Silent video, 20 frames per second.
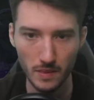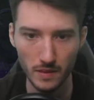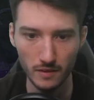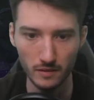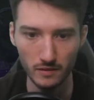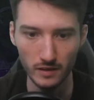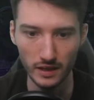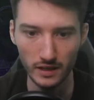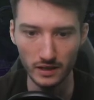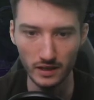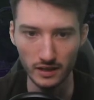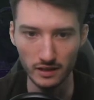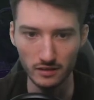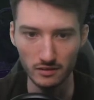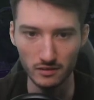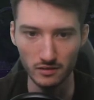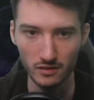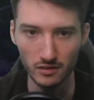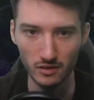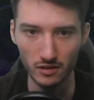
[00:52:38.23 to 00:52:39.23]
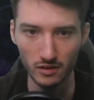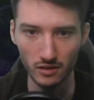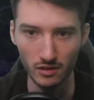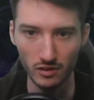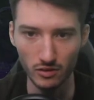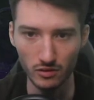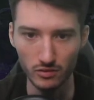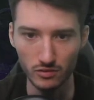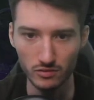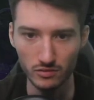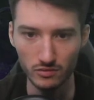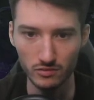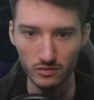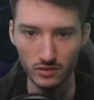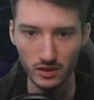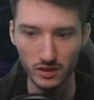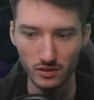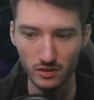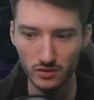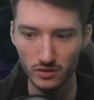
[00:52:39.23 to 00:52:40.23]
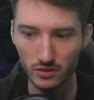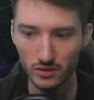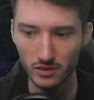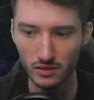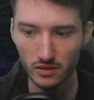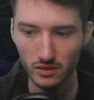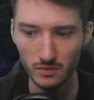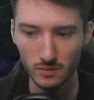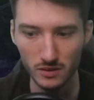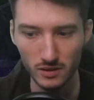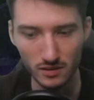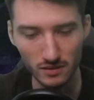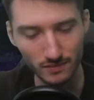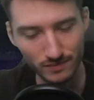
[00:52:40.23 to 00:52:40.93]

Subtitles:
Like on low resources, but